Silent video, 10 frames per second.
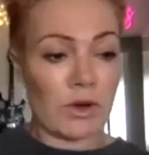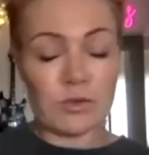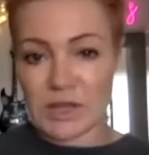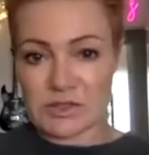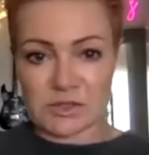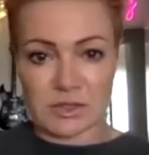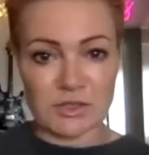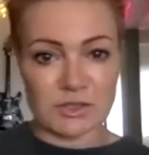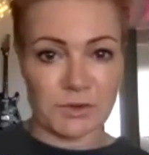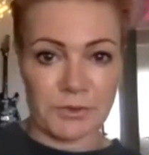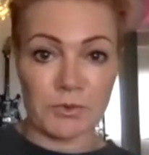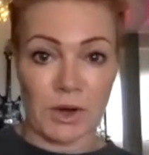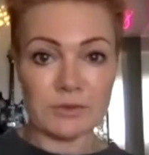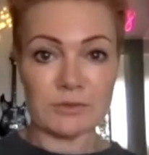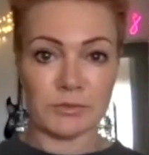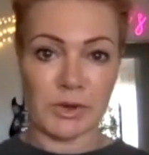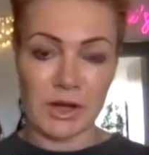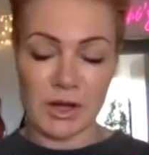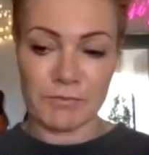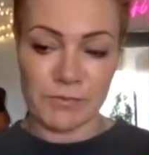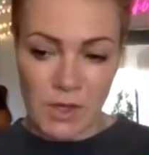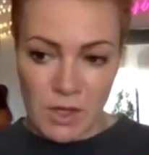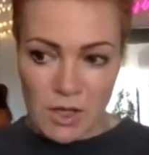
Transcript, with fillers: well, that's that's a different one. But um,